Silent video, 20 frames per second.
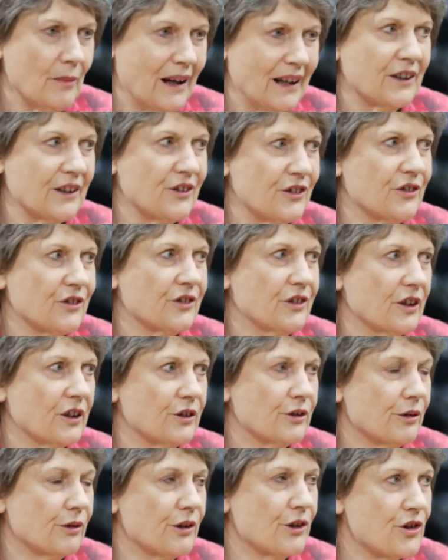amongst
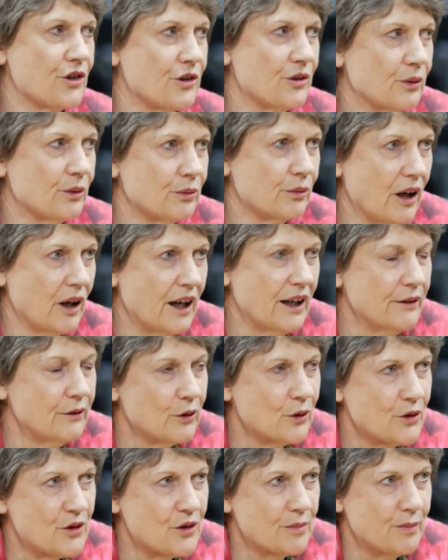uh, traditional
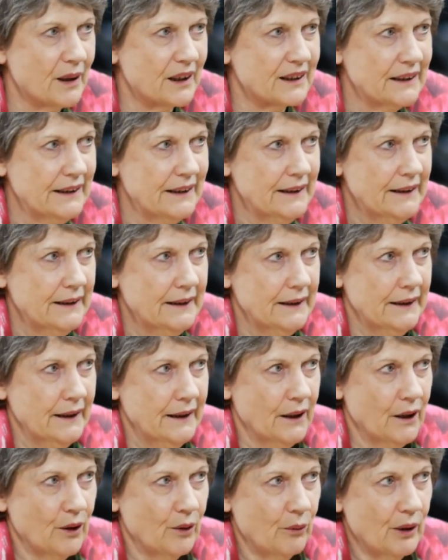rivals. But
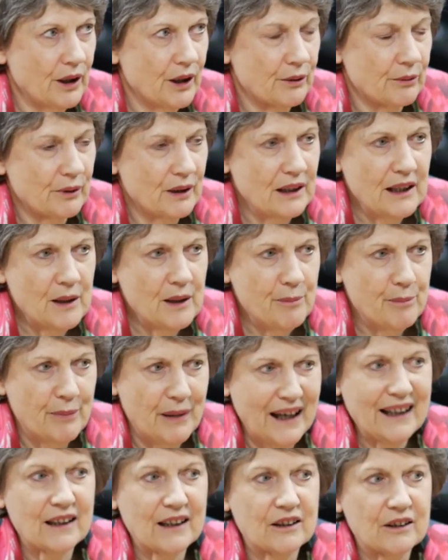we're really
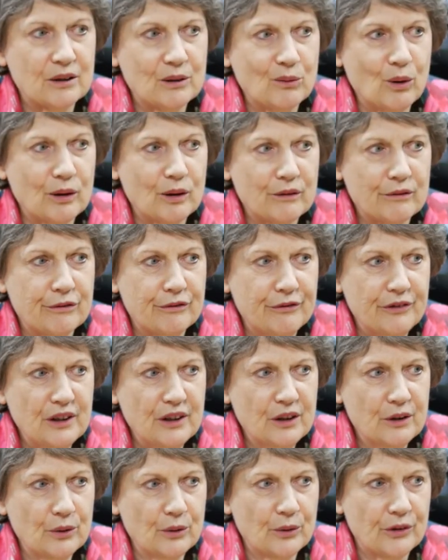back to what
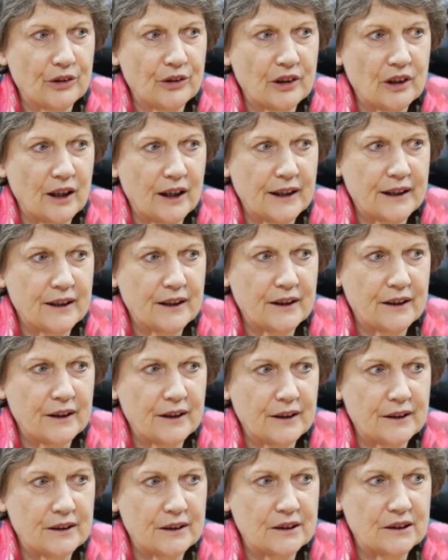feels like
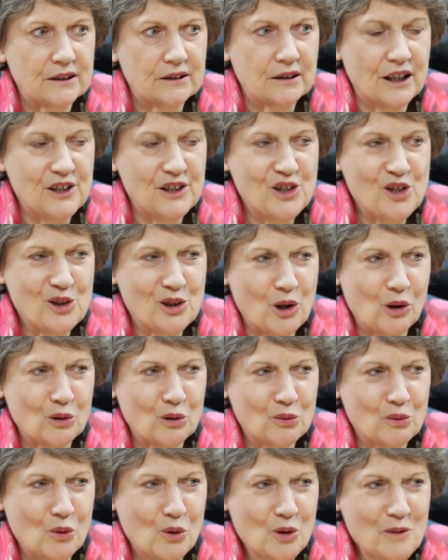uh, a new
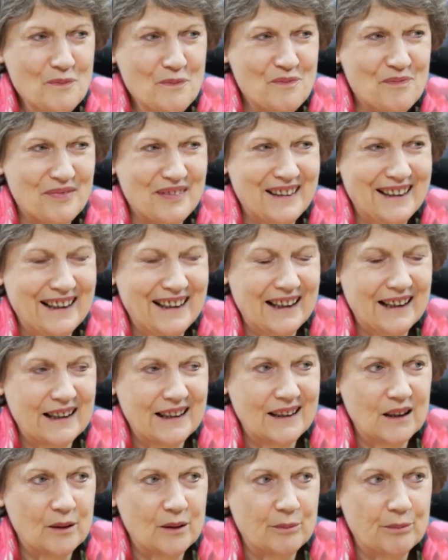Cold War,
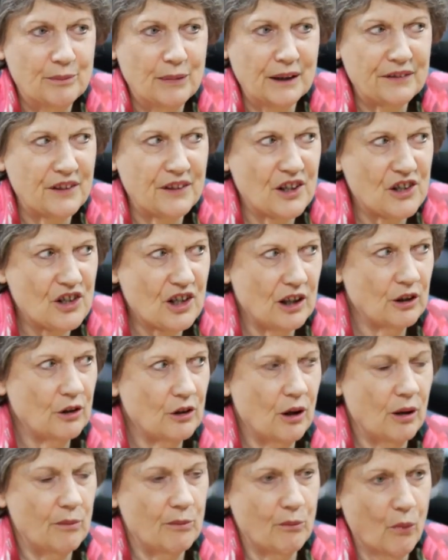uh, but there's a
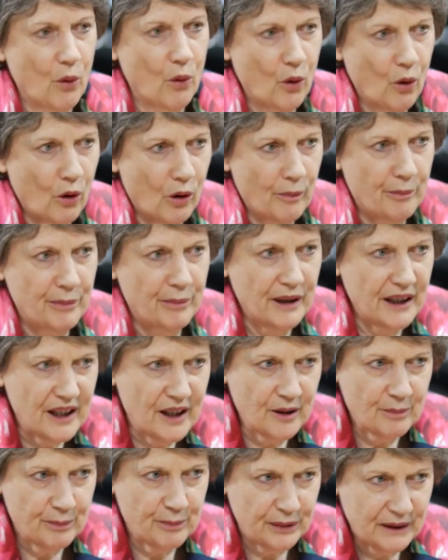lot more big
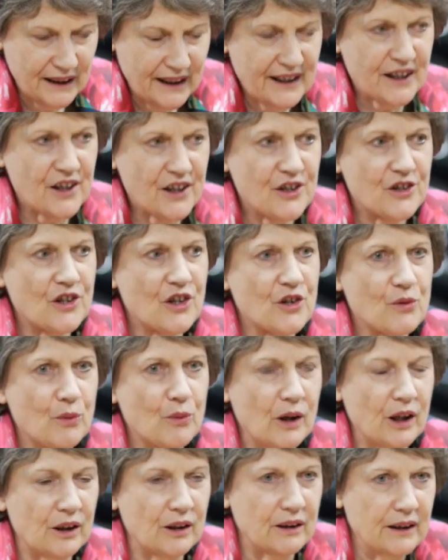players as
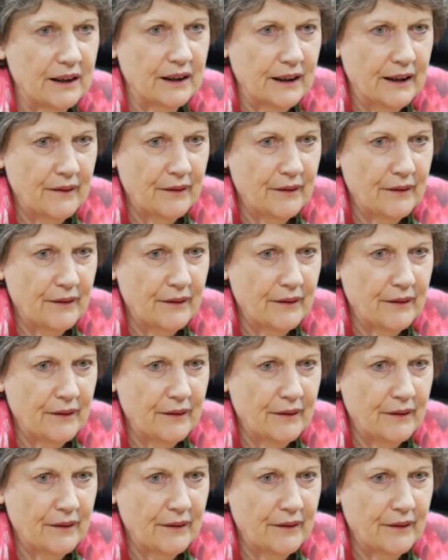well.